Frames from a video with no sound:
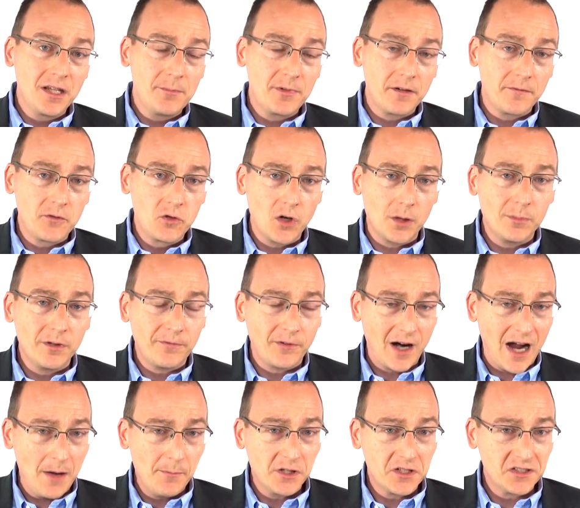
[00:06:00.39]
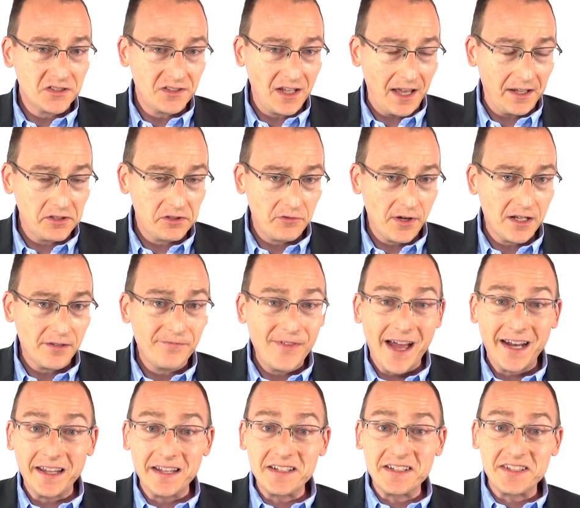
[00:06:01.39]
limit of normal for how much saturated
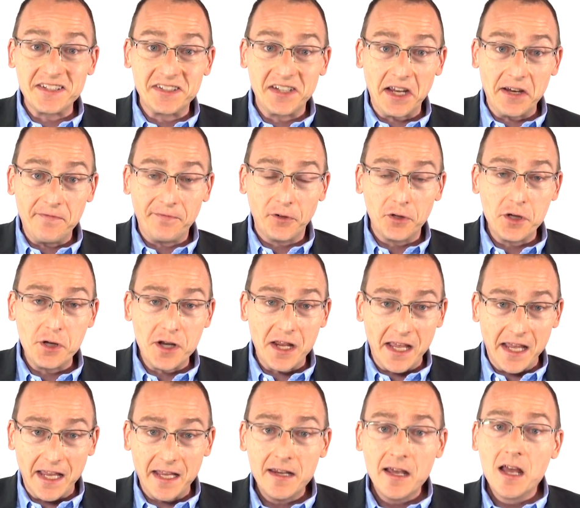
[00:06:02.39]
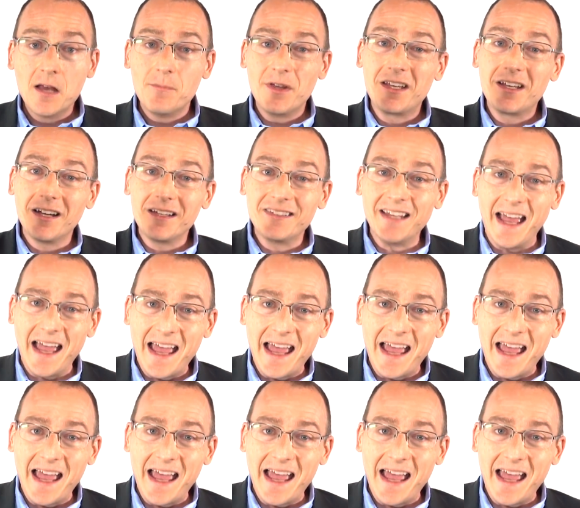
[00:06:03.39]
fat is safe for you to eat, because